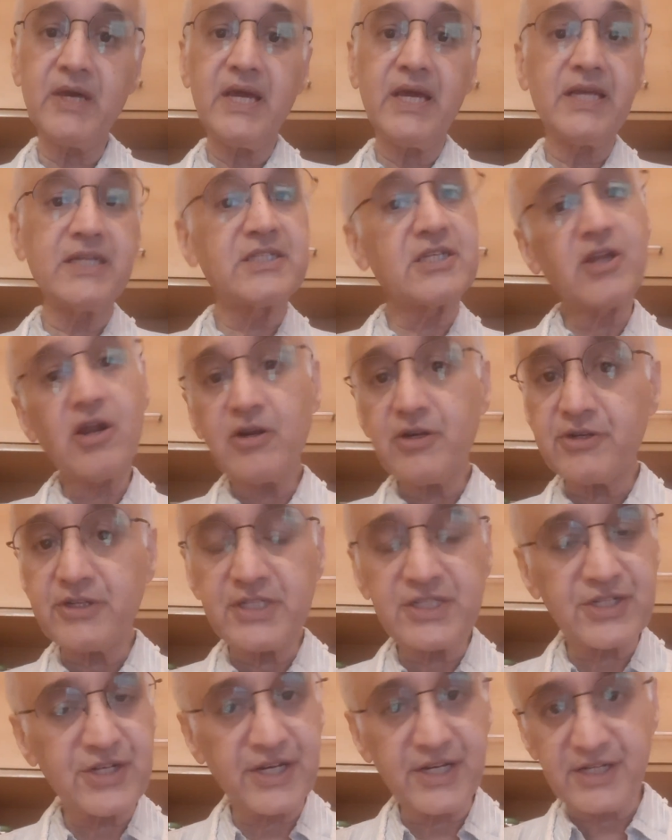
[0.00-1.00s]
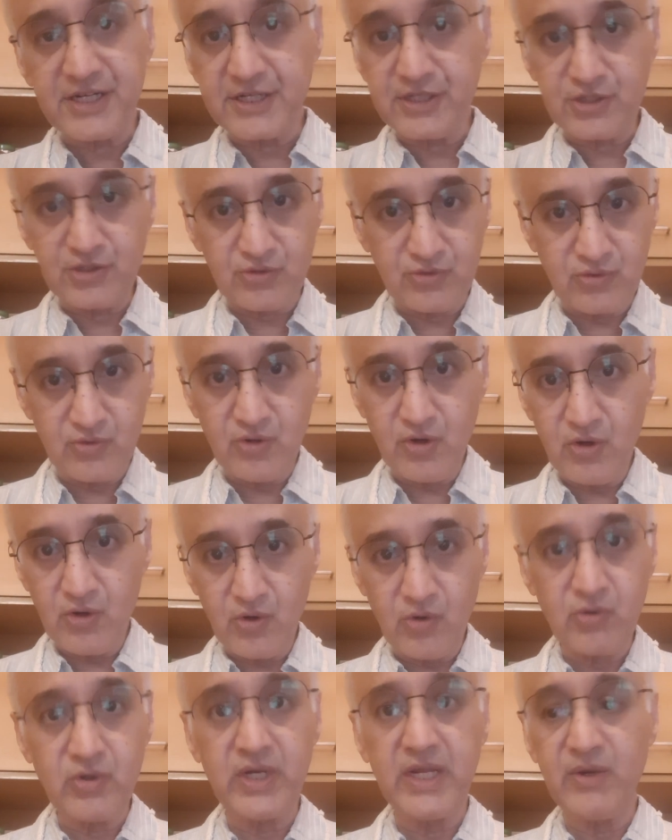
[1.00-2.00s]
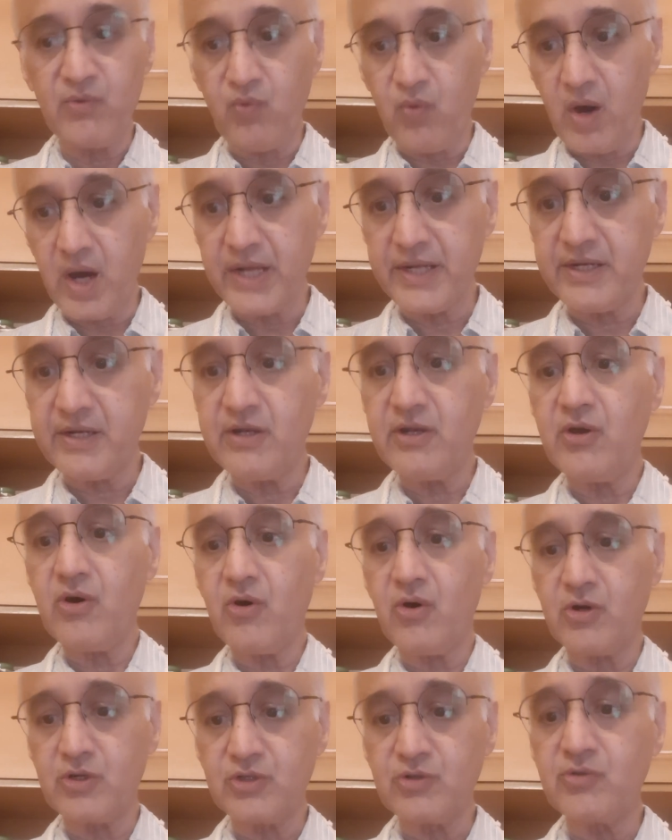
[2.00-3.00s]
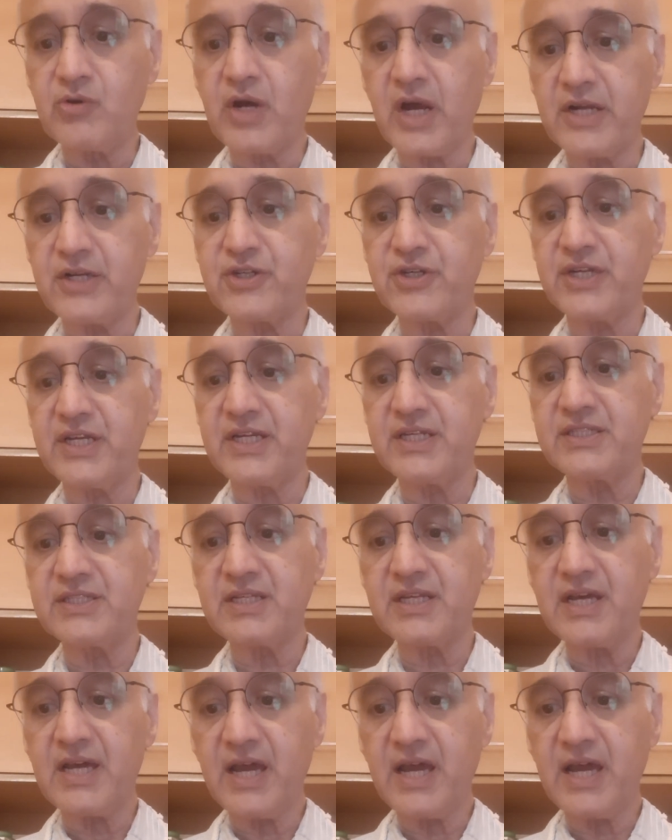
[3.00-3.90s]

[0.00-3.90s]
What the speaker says: It's not restricted to only one or two countries